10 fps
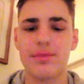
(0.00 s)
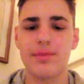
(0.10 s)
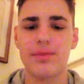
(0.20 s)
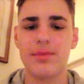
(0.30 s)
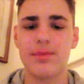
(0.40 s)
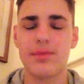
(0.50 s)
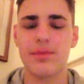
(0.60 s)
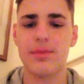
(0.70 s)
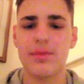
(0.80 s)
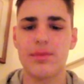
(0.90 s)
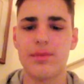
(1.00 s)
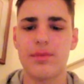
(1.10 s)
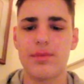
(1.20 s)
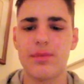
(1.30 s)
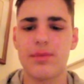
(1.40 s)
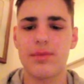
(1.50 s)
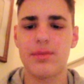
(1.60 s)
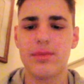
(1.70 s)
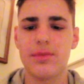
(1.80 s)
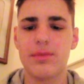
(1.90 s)

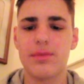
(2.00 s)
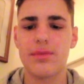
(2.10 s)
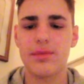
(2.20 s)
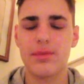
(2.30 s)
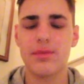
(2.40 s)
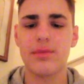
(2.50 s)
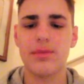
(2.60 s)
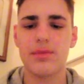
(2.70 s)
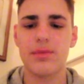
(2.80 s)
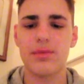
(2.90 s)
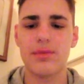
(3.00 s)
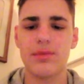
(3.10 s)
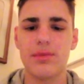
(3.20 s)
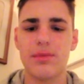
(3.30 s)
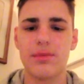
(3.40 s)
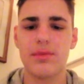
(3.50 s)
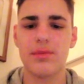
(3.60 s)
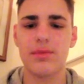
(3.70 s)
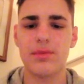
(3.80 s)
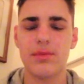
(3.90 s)

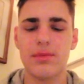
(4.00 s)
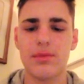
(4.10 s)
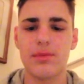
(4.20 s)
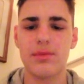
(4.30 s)
(not speaking)